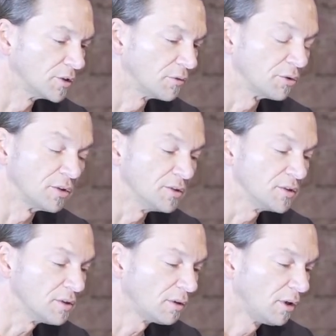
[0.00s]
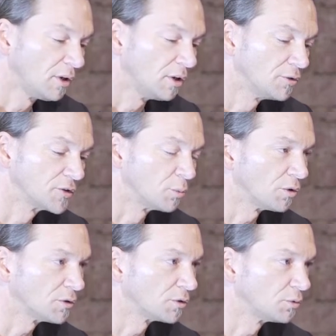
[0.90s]
it's very easy. If it's
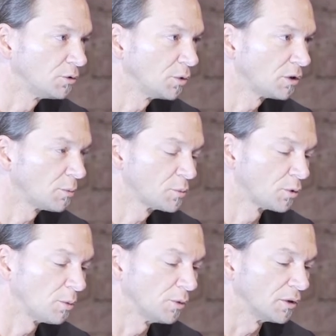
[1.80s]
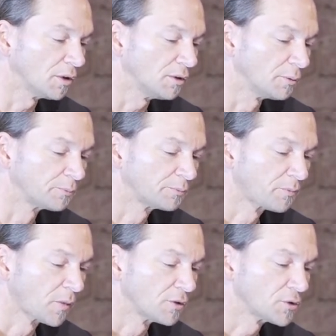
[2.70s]
more than 2, it becomes more complicated.
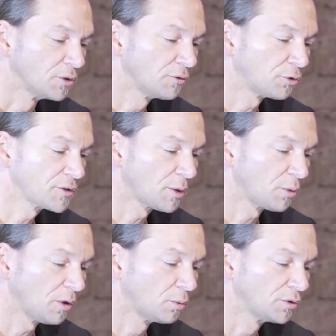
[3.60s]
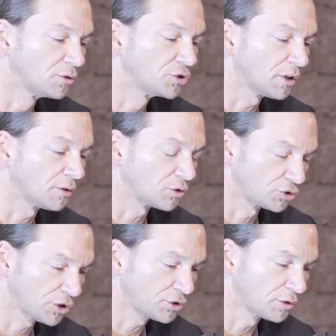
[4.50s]
So here, for example, how would you
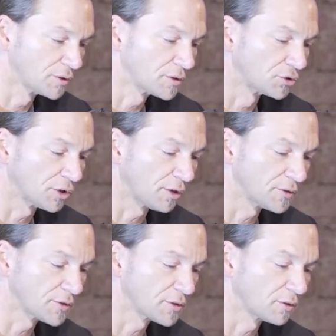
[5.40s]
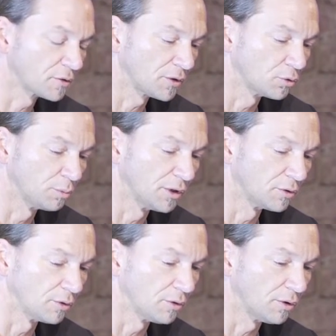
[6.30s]
judge if it's a chance
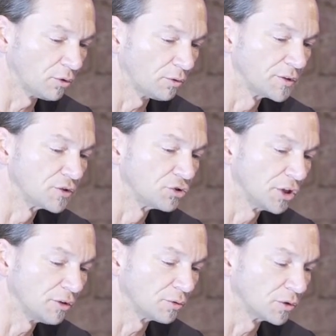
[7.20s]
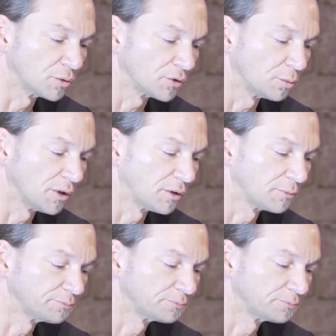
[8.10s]
quadruplet or not, or if it's a genuine quadruplet?